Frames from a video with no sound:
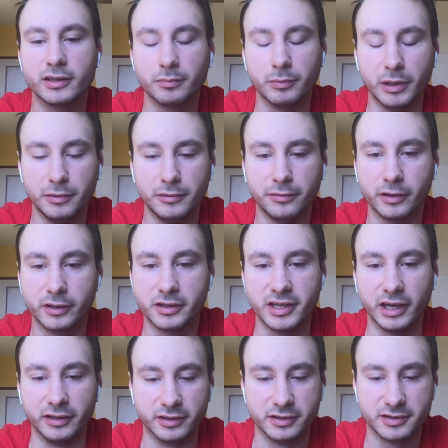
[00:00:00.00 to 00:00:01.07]
maybe for
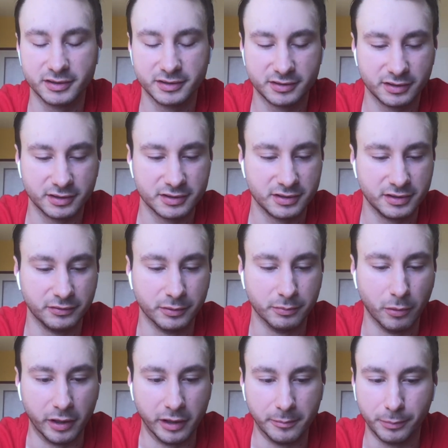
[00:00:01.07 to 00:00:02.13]
designers it's even
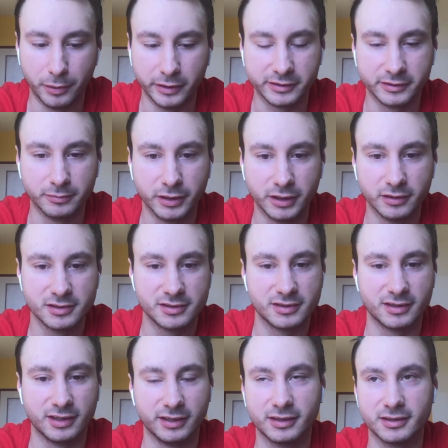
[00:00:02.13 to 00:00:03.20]
more important because
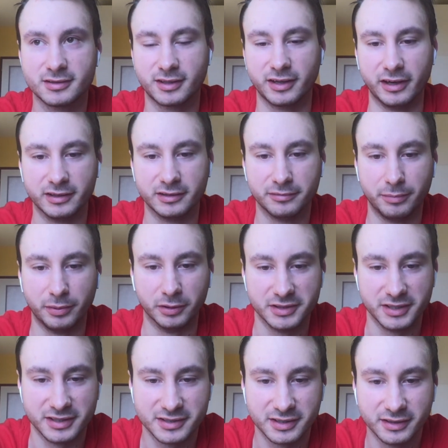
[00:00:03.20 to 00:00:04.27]
it's like it's creative
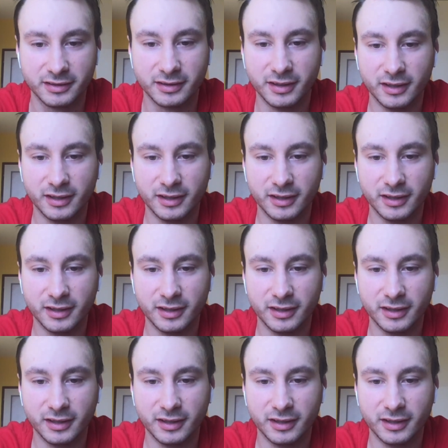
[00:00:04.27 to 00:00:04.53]
process. And